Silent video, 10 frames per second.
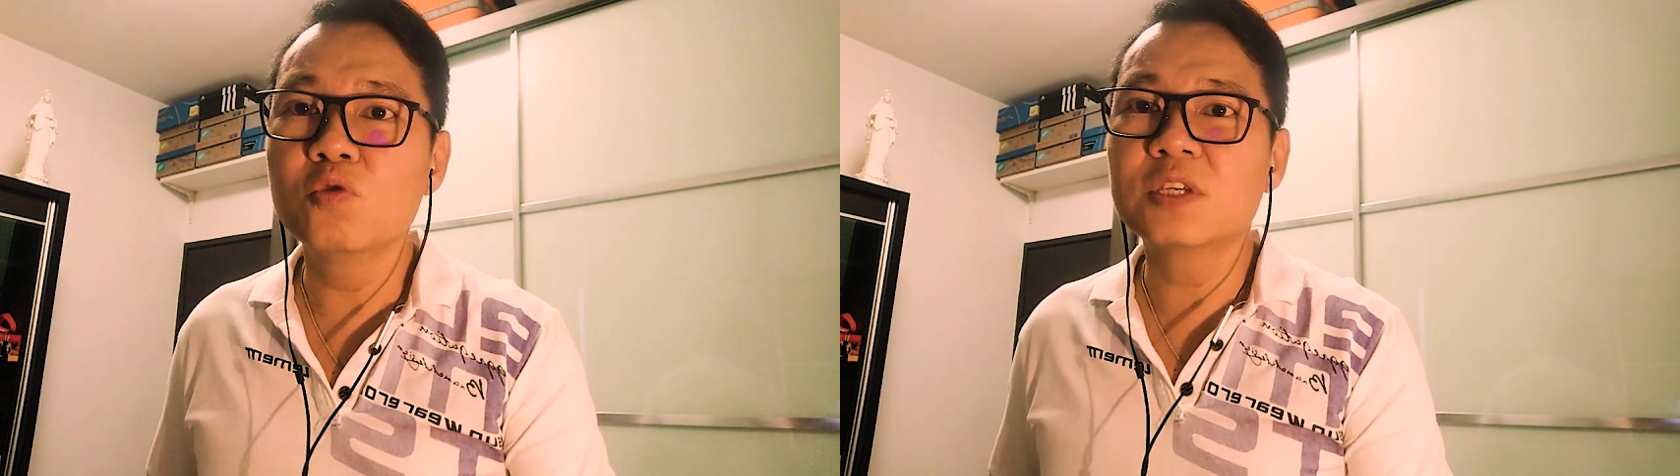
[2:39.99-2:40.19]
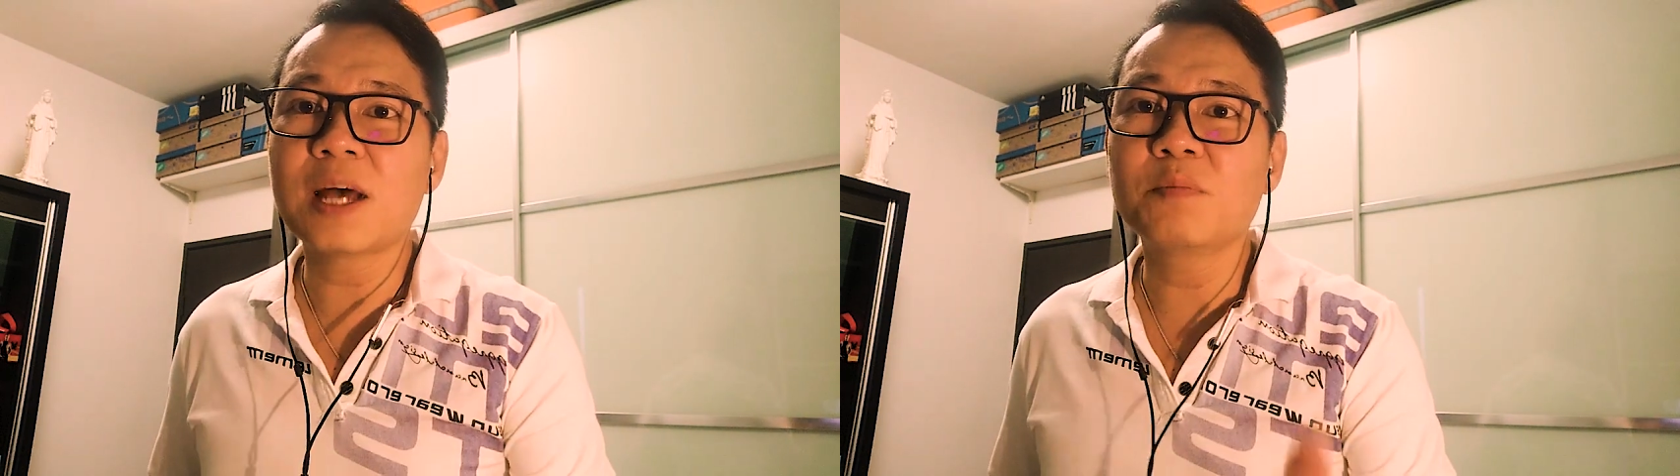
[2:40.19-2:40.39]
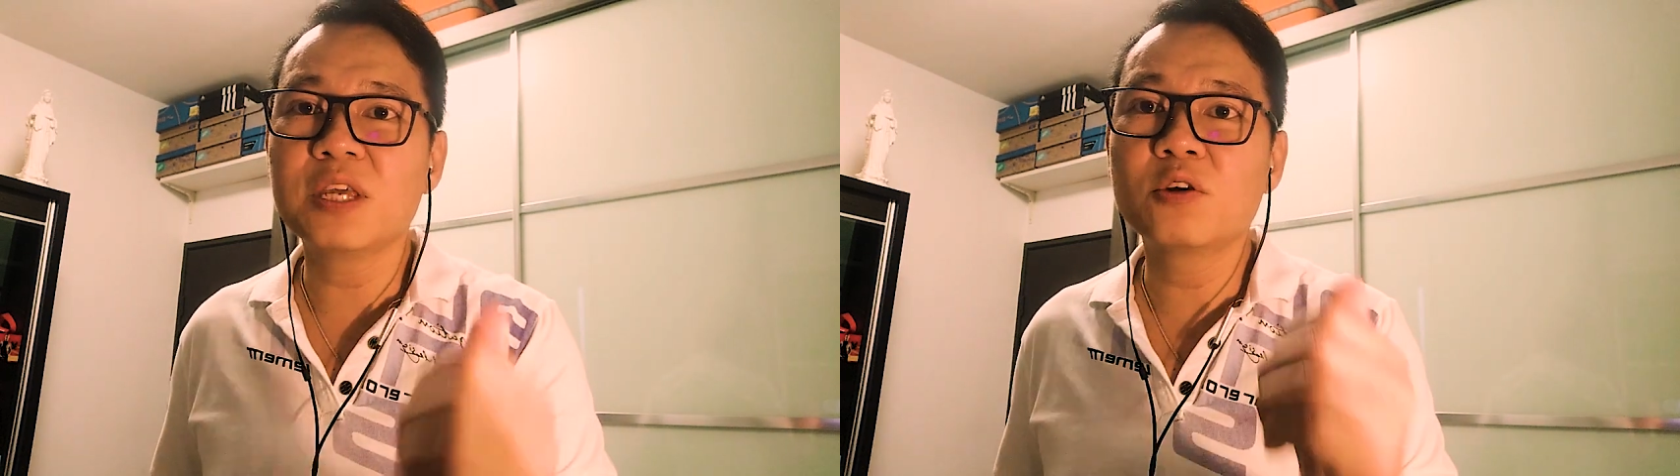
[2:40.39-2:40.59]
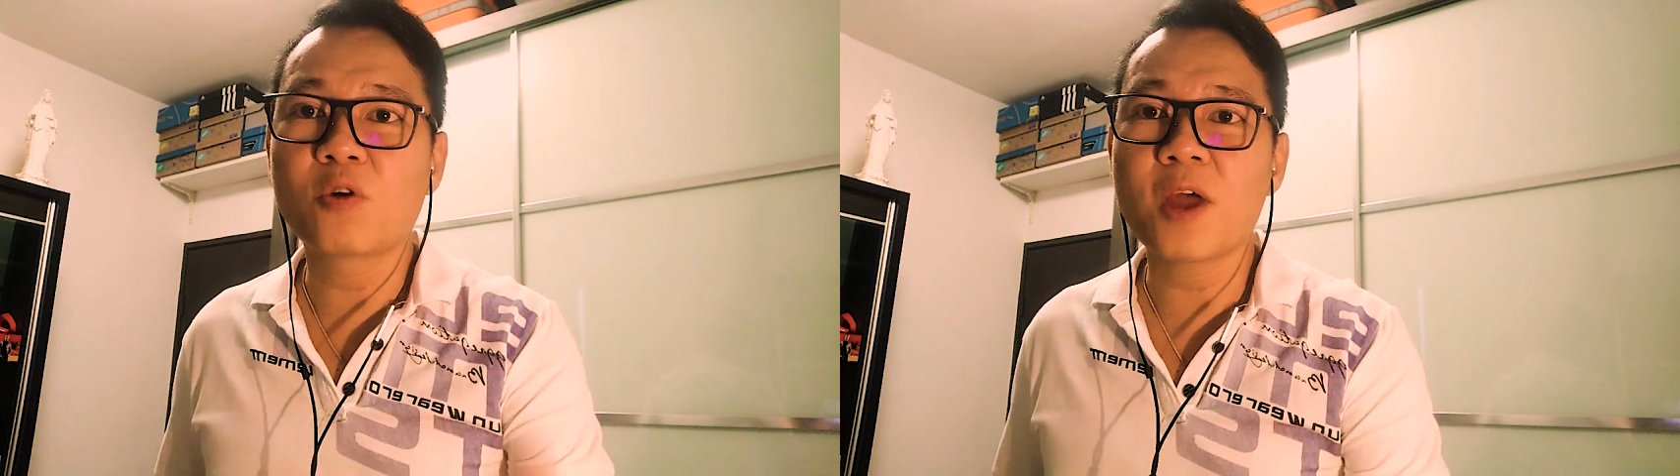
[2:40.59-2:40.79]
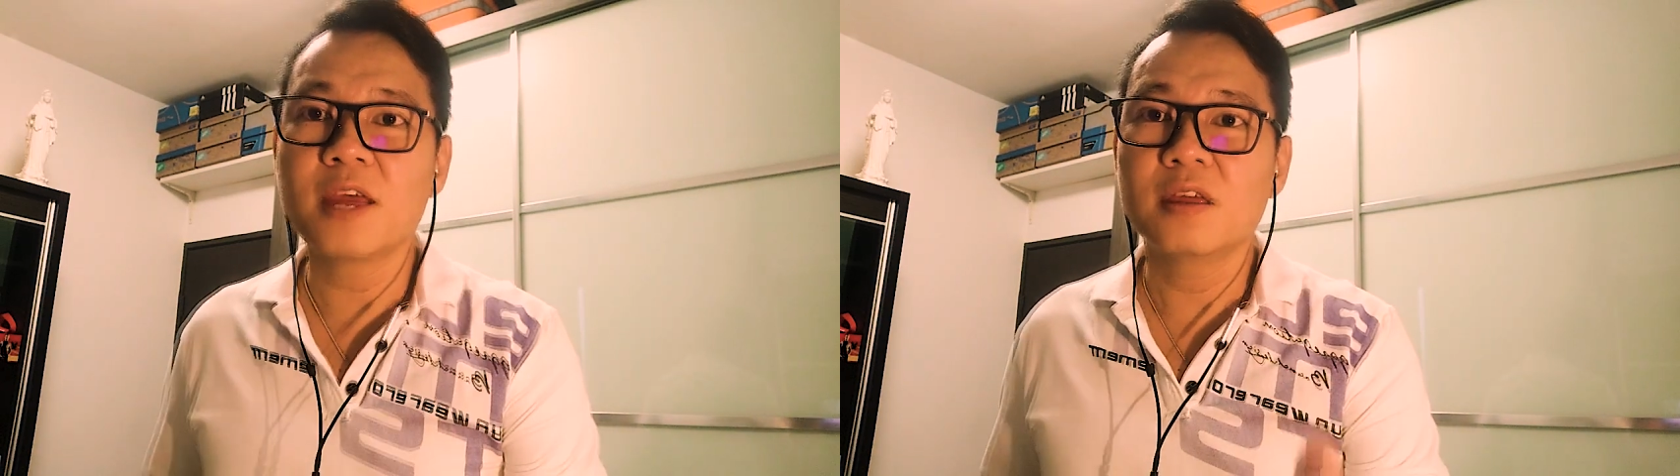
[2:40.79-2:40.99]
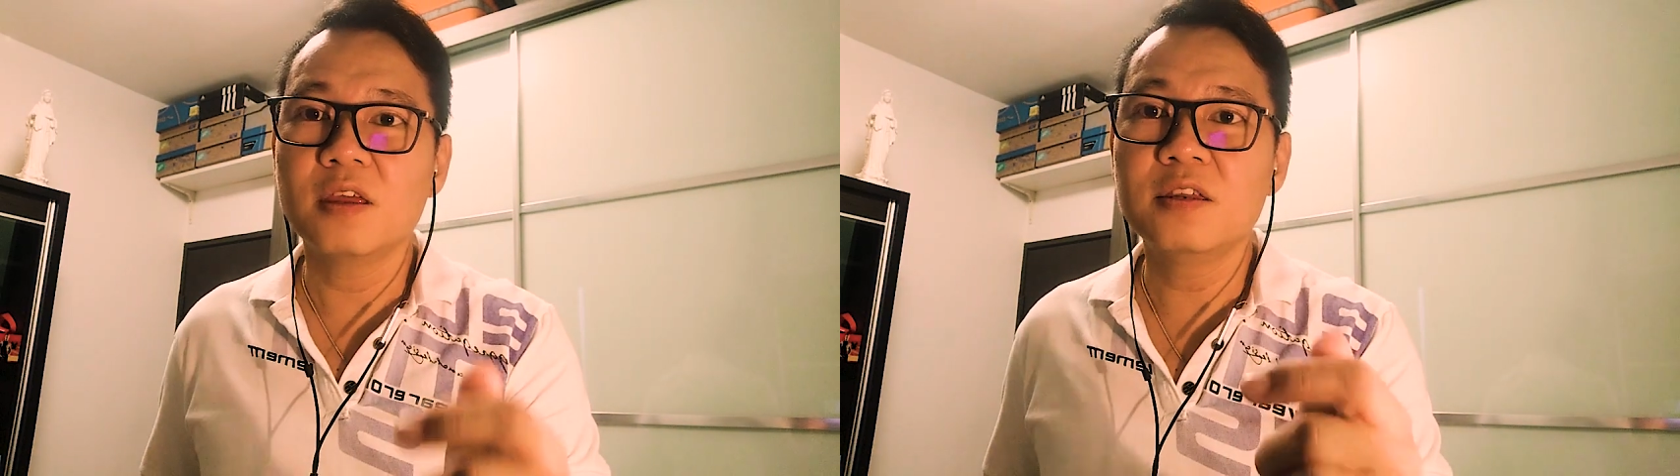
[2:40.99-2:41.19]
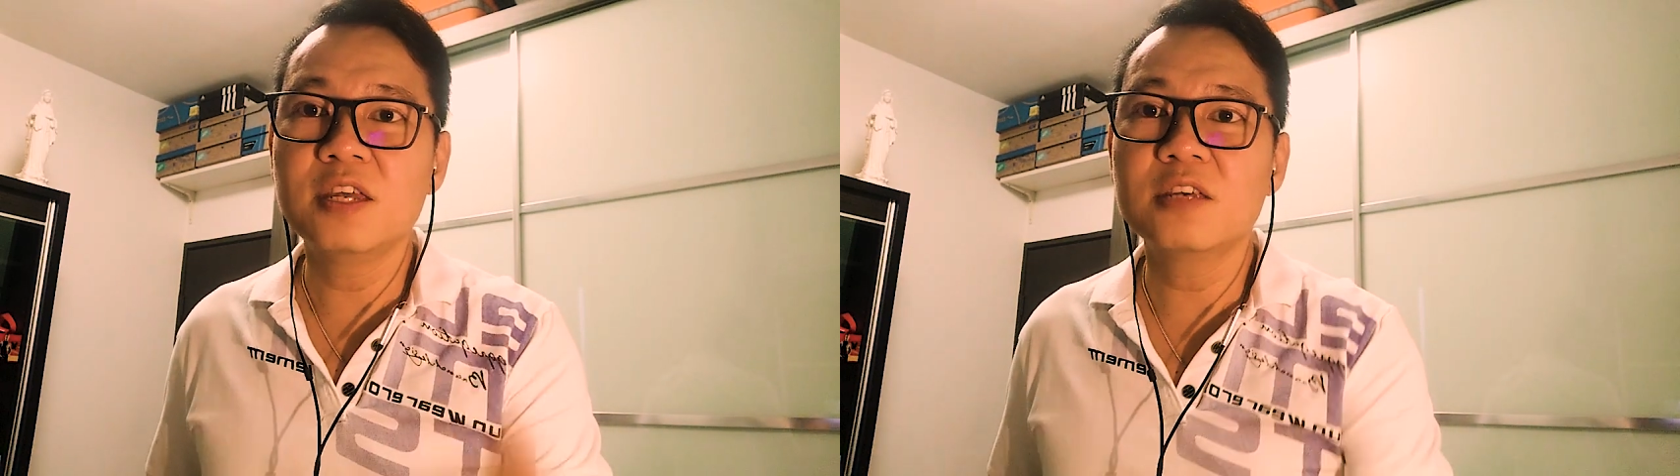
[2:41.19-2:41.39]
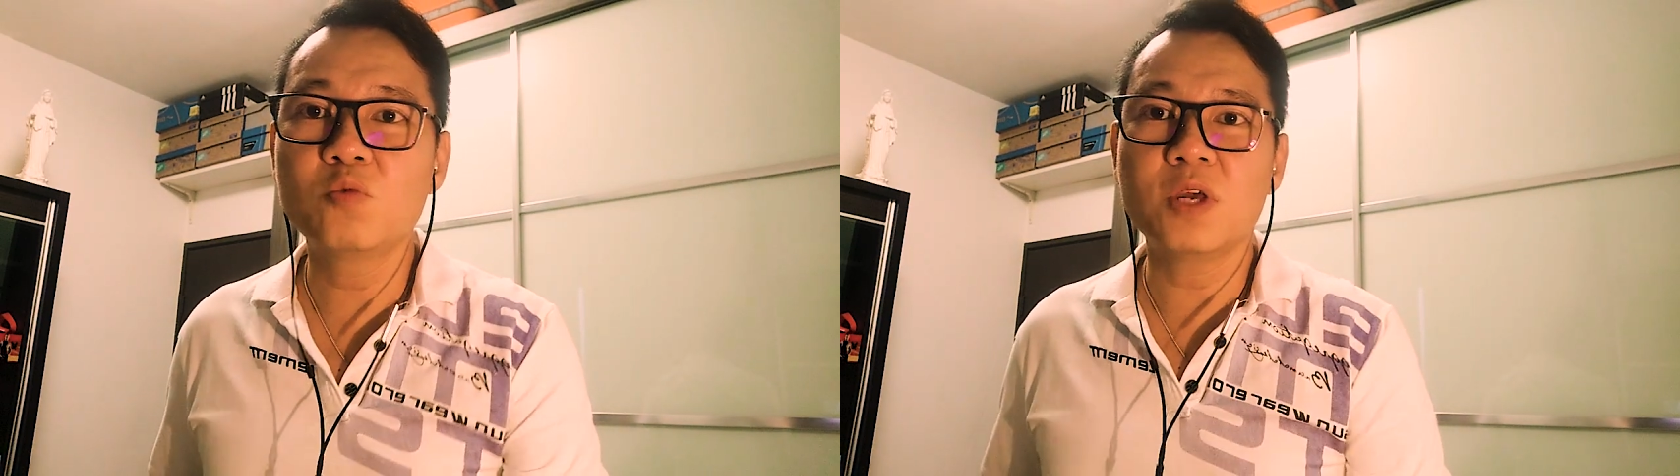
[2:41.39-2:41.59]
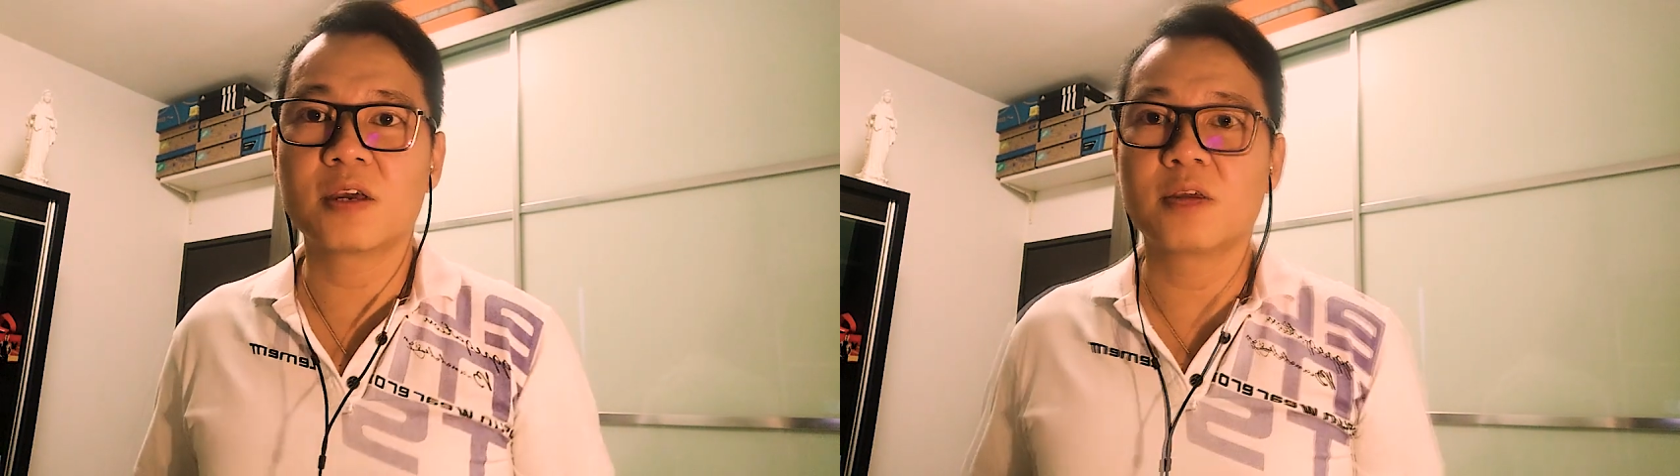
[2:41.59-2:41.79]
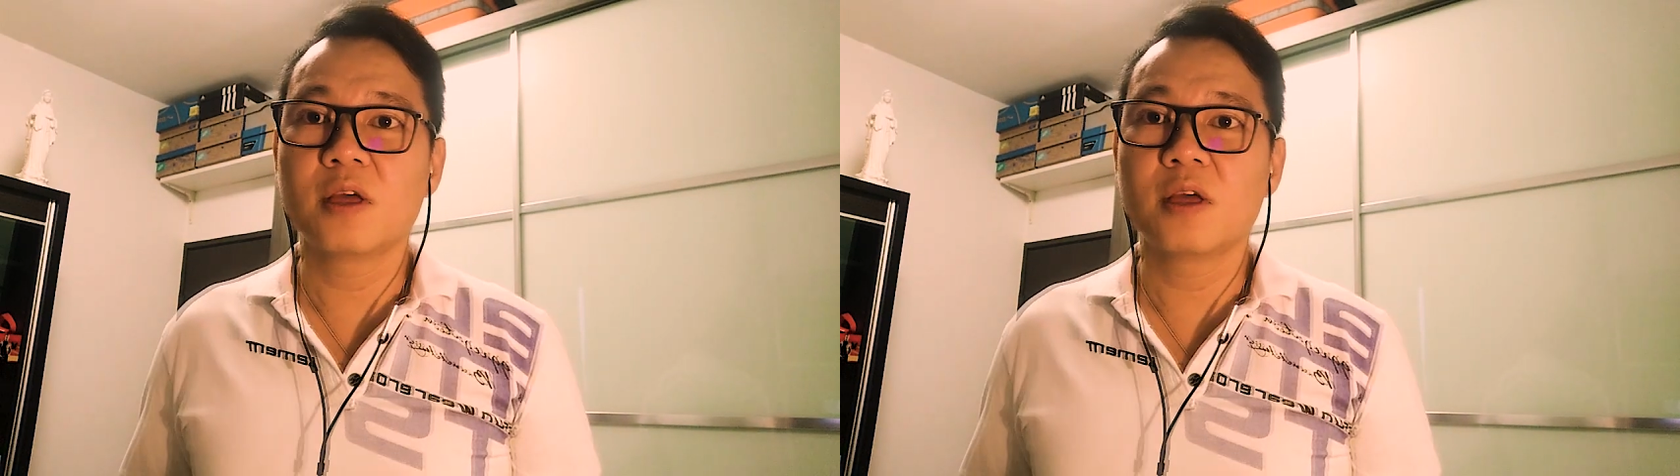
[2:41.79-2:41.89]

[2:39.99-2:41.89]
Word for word: something great in this week.